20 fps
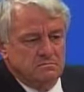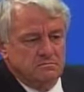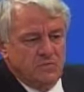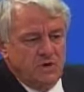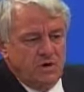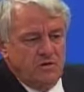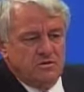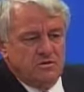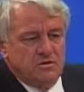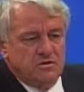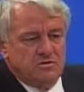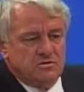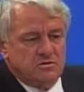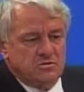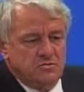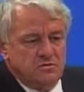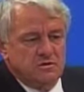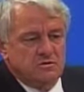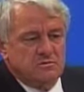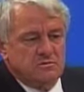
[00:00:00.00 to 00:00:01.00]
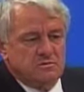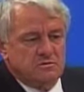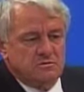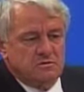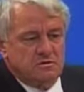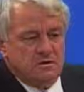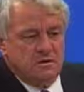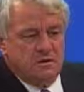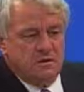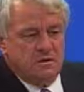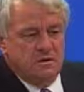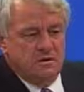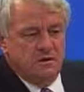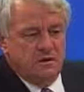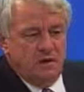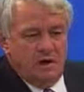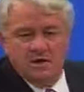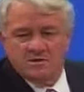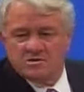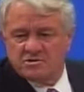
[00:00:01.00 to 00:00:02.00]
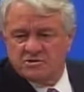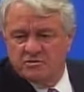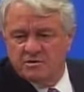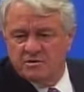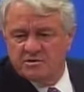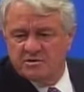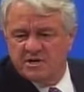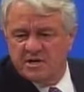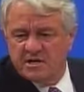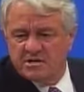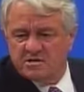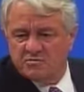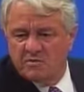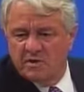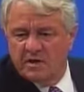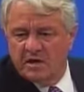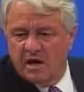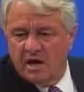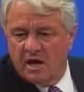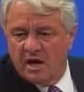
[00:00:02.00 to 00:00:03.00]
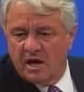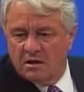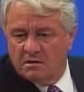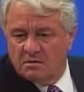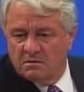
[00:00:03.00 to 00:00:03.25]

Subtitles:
And the students' answer is, yes, we can.